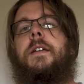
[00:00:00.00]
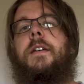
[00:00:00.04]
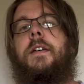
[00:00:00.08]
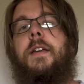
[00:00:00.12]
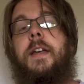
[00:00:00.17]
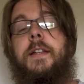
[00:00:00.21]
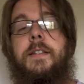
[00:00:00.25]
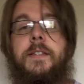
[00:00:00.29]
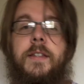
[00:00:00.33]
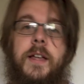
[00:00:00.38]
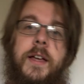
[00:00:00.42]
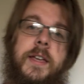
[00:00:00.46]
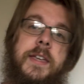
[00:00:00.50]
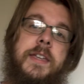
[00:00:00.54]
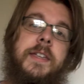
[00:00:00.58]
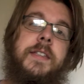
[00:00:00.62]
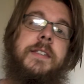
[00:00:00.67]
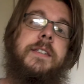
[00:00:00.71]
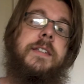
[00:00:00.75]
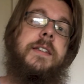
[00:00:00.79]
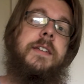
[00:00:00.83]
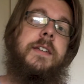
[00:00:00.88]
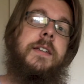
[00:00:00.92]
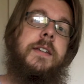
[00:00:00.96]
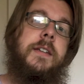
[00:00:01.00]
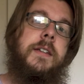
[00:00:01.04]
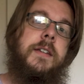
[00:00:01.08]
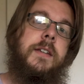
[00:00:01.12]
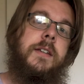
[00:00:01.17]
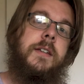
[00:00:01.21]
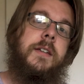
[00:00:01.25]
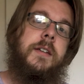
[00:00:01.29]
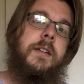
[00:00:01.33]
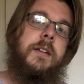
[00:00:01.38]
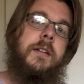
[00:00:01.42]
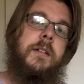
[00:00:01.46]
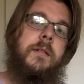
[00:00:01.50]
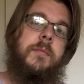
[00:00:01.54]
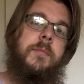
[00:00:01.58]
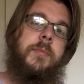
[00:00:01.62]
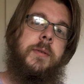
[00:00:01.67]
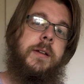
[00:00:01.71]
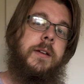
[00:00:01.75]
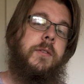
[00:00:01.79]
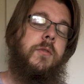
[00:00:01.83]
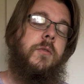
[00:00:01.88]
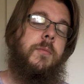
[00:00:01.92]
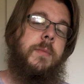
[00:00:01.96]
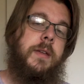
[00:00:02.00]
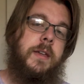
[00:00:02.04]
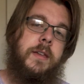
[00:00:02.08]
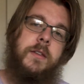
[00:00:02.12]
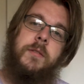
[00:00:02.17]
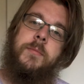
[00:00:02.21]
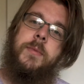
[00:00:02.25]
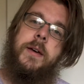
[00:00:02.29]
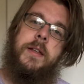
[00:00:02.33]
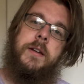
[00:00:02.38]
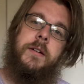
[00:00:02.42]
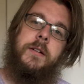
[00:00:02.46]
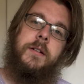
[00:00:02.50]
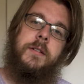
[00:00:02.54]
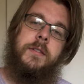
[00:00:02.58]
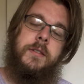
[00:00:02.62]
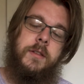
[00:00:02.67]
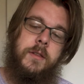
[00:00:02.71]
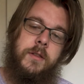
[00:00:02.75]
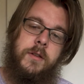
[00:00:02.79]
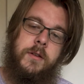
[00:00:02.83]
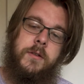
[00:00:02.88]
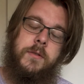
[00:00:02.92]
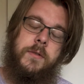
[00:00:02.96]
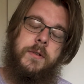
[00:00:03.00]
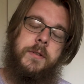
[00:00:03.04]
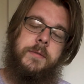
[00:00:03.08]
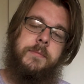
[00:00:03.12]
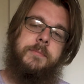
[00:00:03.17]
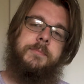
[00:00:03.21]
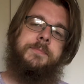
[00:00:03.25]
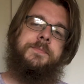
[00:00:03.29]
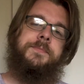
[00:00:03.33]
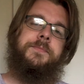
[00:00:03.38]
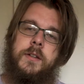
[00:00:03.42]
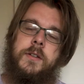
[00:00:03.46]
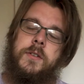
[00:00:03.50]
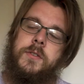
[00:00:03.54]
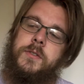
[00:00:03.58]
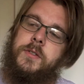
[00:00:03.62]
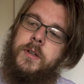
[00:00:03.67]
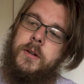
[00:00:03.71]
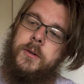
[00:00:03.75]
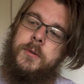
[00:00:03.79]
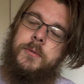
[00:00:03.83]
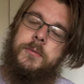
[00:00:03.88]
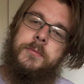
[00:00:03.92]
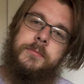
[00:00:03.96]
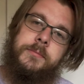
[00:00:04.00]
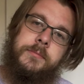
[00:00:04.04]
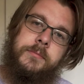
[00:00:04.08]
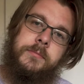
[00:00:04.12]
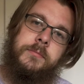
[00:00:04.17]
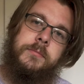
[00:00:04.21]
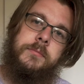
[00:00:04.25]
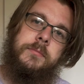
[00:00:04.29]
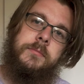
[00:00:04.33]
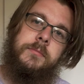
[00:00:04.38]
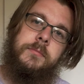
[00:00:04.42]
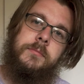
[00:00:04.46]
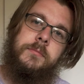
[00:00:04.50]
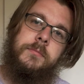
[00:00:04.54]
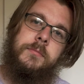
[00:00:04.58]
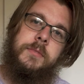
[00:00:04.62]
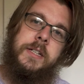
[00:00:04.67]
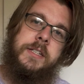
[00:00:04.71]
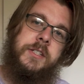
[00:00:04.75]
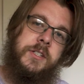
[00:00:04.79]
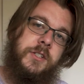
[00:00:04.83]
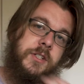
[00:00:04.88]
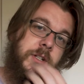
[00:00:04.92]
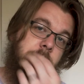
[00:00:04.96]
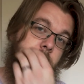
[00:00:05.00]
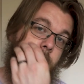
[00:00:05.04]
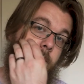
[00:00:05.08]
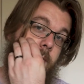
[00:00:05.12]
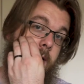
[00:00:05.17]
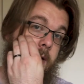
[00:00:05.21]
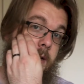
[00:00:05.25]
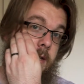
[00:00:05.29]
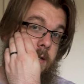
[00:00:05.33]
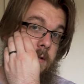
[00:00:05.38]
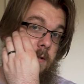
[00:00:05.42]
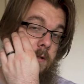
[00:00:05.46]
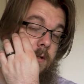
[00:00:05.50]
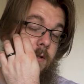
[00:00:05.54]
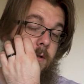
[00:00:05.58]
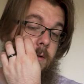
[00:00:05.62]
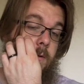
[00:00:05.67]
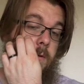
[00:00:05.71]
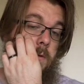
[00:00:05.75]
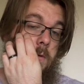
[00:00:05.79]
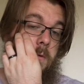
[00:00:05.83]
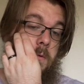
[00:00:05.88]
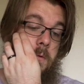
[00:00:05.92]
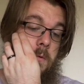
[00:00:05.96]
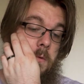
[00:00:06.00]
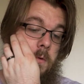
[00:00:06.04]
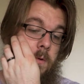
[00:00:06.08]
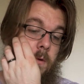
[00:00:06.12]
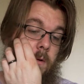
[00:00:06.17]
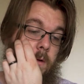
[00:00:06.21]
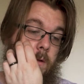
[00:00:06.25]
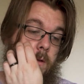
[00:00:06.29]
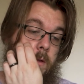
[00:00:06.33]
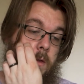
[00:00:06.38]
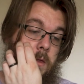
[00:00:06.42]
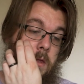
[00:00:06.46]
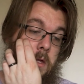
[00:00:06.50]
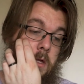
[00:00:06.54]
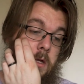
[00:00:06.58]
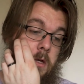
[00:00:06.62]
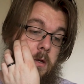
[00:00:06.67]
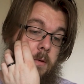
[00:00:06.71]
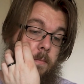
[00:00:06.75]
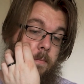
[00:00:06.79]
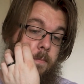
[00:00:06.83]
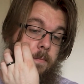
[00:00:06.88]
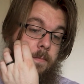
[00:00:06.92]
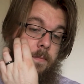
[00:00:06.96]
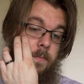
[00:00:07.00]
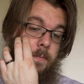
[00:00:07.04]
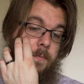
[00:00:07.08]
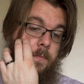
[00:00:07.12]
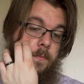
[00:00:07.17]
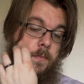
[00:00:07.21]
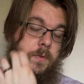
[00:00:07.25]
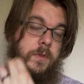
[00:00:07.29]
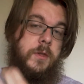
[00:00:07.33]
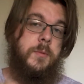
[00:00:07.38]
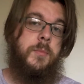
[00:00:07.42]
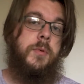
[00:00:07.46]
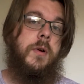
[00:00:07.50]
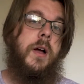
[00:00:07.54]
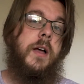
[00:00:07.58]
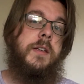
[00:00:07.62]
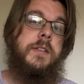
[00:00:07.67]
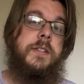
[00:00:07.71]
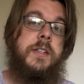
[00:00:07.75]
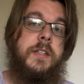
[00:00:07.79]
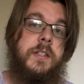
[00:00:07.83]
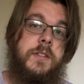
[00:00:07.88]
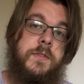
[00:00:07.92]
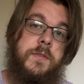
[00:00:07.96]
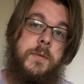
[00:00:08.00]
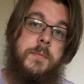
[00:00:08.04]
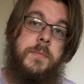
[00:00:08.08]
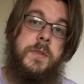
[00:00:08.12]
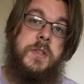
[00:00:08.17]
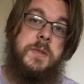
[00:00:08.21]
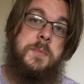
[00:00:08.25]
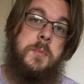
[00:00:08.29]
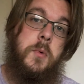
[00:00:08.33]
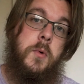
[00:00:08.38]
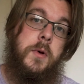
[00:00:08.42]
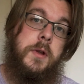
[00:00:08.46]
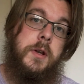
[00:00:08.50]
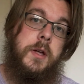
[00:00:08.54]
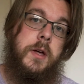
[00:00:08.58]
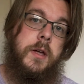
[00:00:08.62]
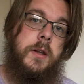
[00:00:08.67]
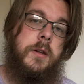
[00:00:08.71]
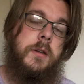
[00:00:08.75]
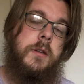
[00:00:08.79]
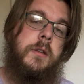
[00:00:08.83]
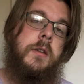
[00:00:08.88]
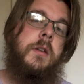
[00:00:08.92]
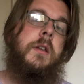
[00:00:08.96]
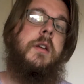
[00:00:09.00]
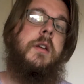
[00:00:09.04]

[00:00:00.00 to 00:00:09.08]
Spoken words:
It's not easy, but it'll make you better in the long run. So let's jump right into the process from this point on.